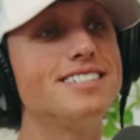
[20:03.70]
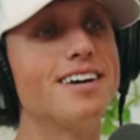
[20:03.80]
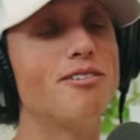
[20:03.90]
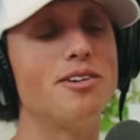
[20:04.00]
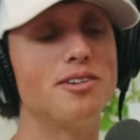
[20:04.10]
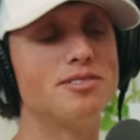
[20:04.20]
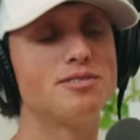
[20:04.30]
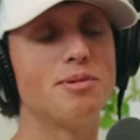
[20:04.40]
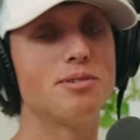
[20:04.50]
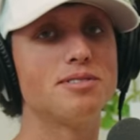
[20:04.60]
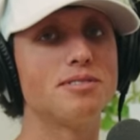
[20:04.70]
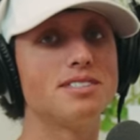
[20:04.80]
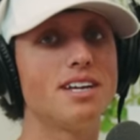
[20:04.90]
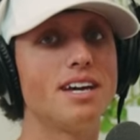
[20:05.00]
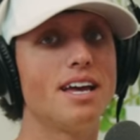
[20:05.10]
just like one of those sports where
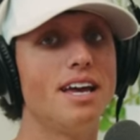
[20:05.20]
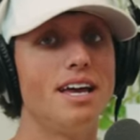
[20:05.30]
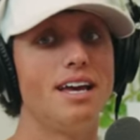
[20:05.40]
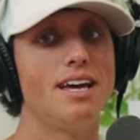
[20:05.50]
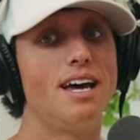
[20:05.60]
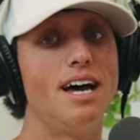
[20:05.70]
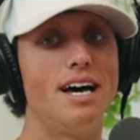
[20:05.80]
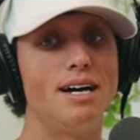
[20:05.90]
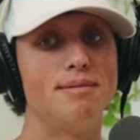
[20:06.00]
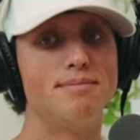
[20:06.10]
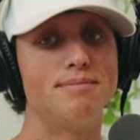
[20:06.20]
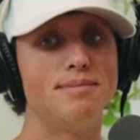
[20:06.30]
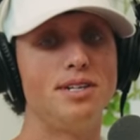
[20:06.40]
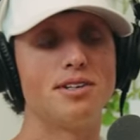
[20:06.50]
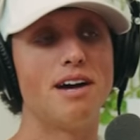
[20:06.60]
it's like um,
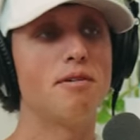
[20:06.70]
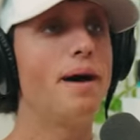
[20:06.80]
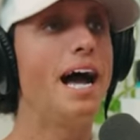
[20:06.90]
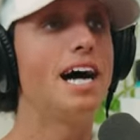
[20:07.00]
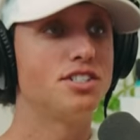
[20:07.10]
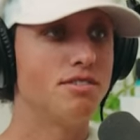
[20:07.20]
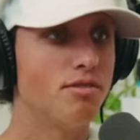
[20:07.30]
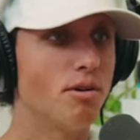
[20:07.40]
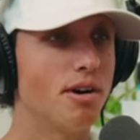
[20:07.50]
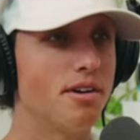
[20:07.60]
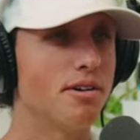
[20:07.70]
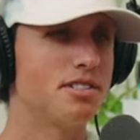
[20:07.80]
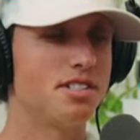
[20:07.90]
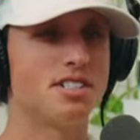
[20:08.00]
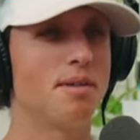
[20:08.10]
you either have a passion for it or
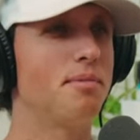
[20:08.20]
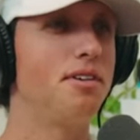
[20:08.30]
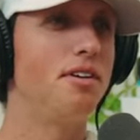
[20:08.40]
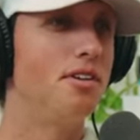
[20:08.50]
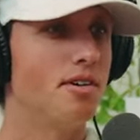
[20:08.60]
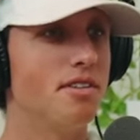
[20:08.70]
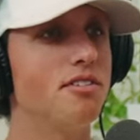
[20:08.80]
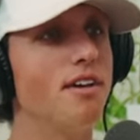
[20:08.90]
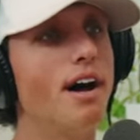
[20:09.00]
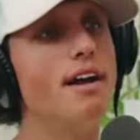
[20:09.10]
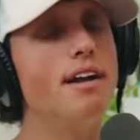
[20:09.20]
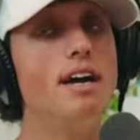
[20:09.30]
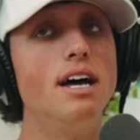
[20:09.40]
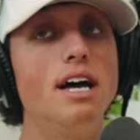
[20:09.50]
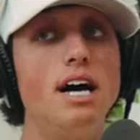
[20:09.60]
it's just something you do on the side.
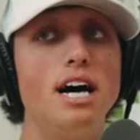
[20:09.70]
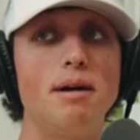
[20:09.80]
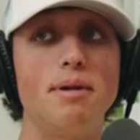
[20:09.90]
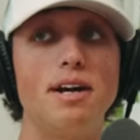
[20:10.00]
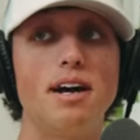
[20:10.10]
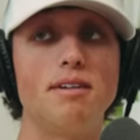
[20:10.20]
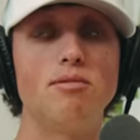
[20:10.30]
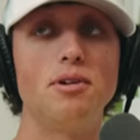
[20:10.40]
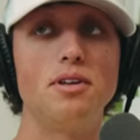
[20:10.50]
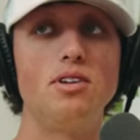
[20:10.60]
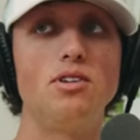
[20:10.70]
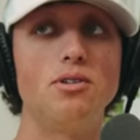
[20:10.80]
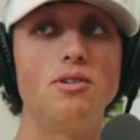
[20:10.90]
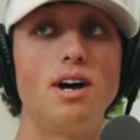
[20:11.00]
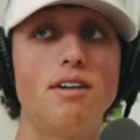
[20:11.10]
Um, and I, I, really
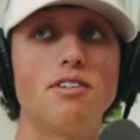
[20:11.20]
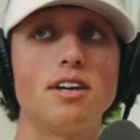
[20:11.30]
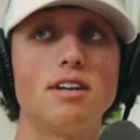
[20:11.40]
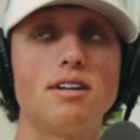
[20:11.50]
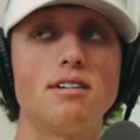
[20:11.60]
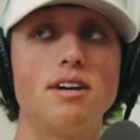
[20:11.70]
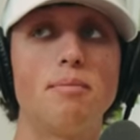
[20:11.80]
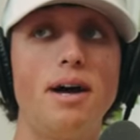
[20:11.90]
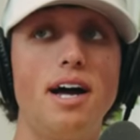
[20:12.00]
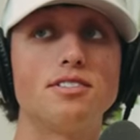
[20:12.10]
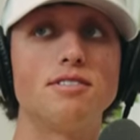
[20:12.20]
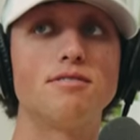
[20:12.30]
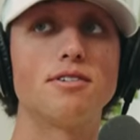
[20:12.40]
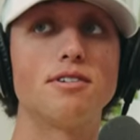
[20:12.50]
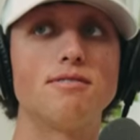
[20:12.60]
do have like a, a passion
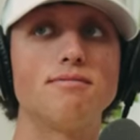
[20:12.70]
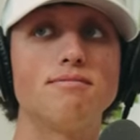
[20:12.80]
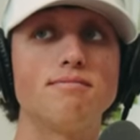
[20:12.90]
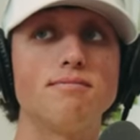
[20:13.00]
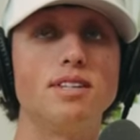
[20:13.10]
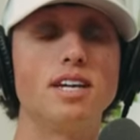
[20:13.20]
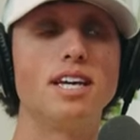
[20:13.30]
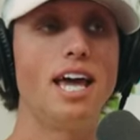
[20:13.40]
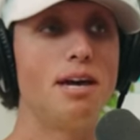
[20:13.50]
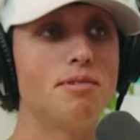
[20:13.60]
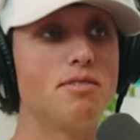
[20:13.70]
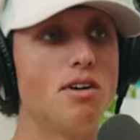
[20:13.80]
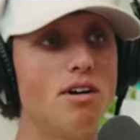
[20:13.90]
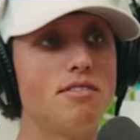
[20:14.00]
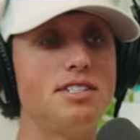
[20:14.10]
for the game of
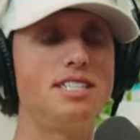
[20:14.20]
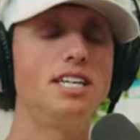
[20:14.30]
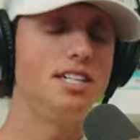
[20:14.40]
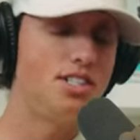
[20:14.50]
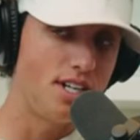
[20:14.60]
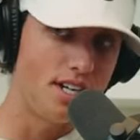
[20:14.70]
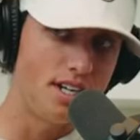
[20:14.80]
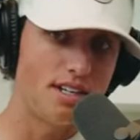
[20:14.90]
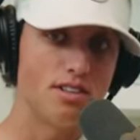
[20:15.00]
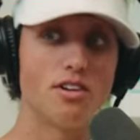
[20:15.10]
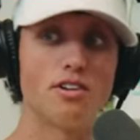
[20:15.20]
golf and teaching and